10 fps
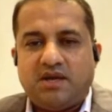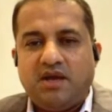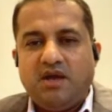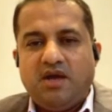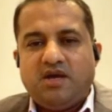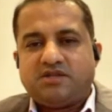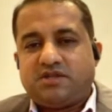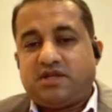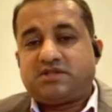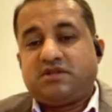And
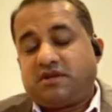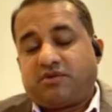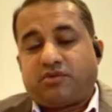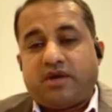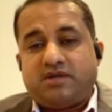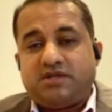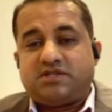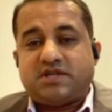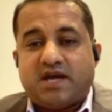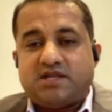so that's a great
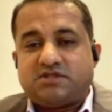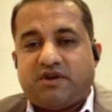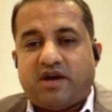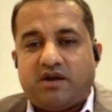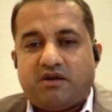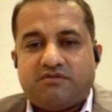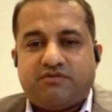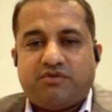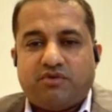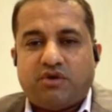dissatisfier
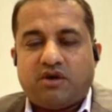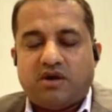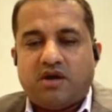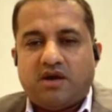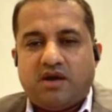for